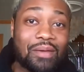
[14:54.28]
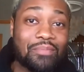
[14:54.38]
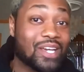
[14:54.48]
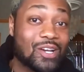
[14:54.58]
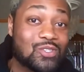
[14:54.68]

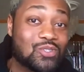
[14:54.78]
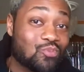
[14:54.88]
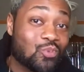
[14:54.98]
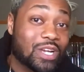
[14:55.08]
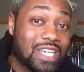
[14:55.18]
because
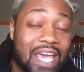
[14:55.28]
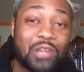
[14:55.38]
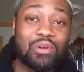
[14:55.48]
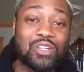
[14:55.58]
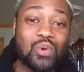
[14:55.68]
we're
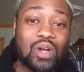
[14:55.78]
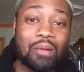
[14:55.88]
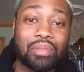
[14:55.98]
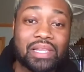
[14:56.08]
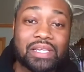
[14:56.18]
catering to a
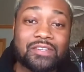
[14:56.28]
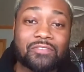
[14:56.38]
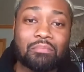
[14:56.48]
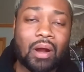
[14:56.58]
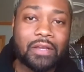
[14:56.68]
completely
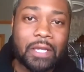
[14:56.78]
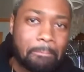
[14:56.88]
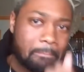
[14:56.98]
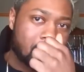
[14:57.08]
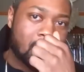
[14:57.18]
different
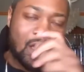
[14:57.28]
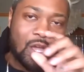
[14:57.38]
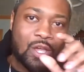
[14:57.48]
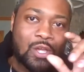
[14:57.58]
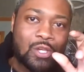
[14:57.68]
market.
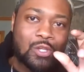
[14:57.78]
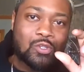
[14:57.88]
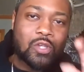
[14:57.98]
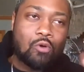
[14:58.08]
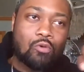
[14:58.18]

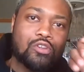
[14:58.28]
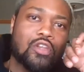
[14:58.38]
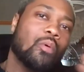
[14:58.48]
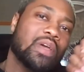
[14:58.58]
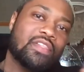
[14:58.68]
So
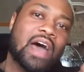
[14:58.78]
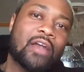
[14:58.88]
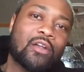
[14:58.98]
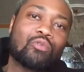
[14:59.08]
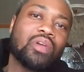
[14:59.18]
knowing
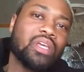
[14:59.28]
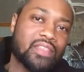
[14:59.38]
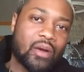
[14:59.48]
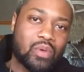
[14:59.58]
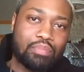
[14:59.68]
that
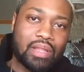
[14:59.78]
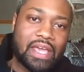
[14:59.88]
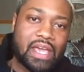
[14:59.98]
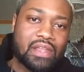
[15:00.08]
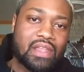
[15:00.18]
arena that we
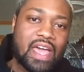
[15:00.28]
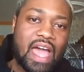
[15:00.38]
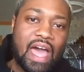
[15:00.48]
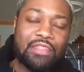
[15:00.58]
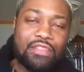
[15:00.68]
play in,
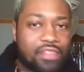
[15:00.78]
and